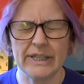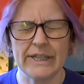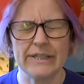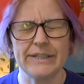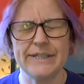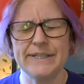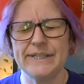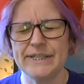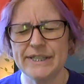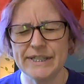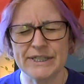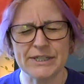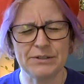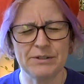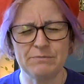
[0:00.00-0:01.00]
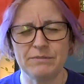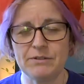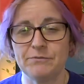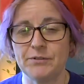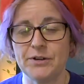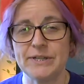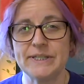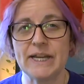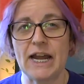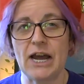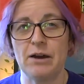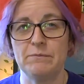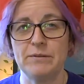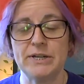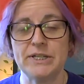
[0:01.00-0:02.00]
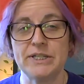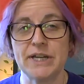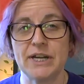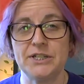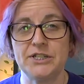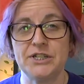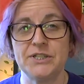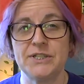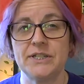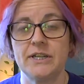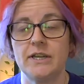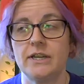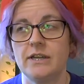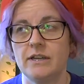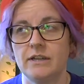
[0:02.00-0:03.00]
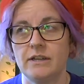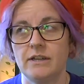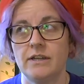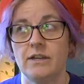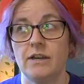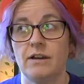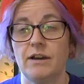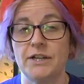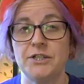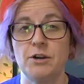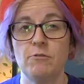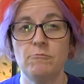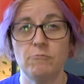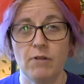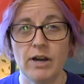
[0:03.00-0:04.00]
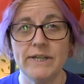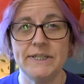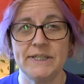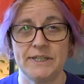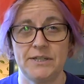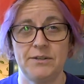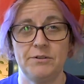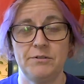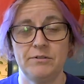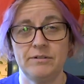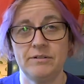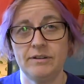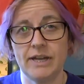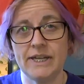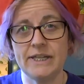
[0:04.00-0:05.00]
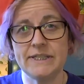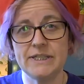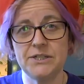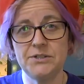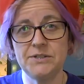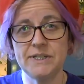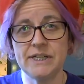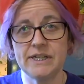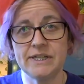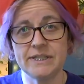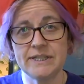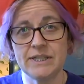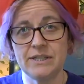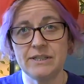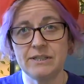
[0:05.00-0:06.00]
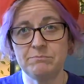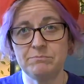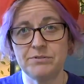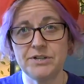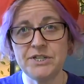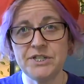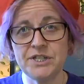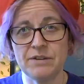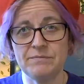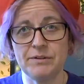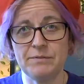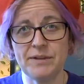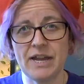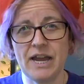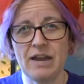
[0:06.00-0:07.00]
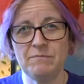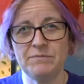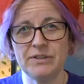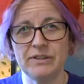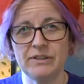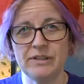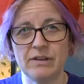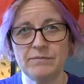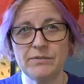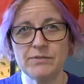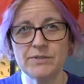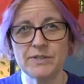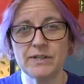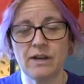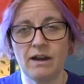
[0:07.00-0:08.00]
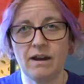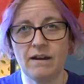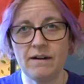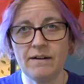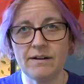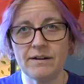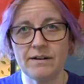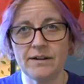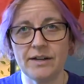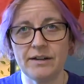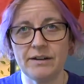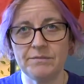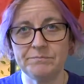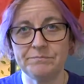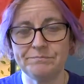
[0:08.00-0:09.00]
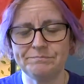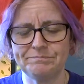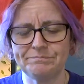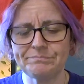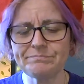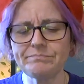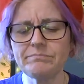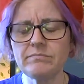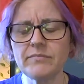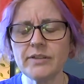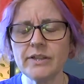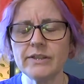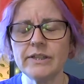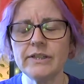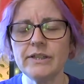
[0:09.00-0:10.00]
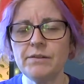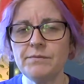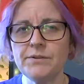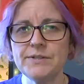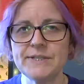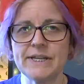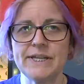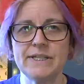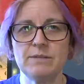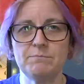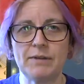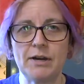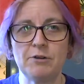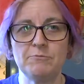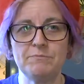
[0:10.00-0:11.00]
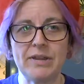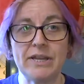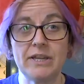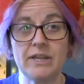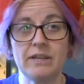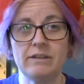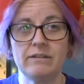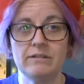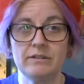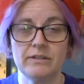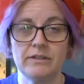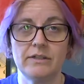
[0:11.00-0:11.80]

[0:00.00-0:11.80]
like listen to the tone of my voice and how much I just I don't want to. And it's interesting because in the pre shuffle, we have the Lovers card. The Lovers is about making